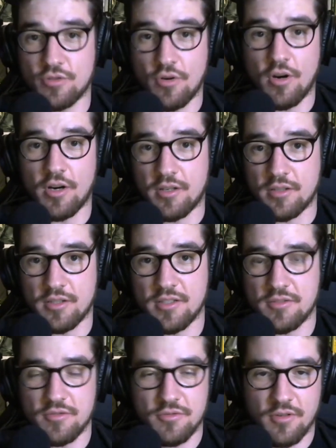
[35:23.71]
stronger. It
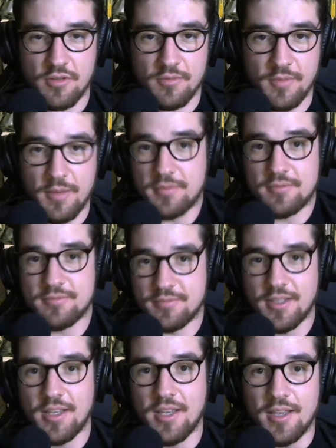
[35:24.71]
hits you stronger. Maybe.
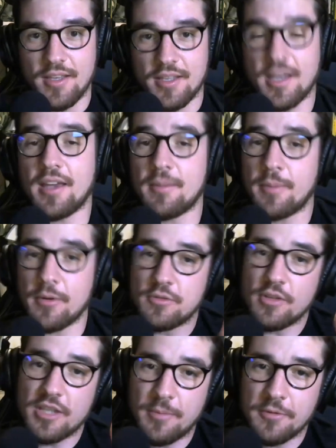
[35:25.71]
Yeah,
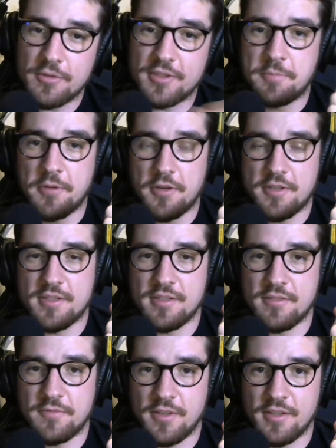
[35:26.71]
talking about spirits
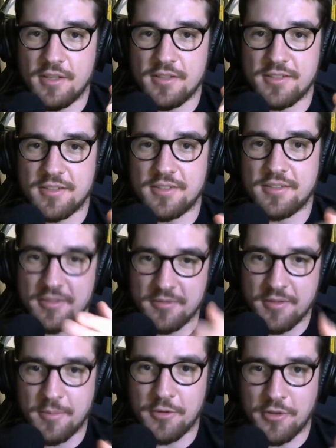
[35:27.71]
in Finland.
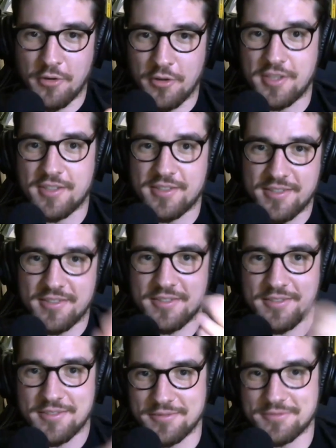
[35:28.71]
About our audience.
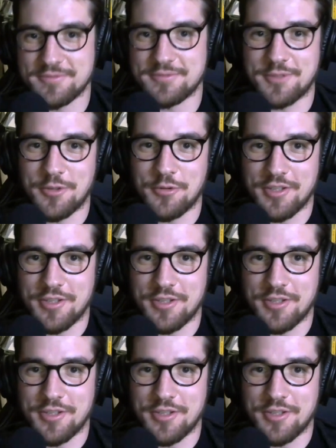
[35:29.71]
Can you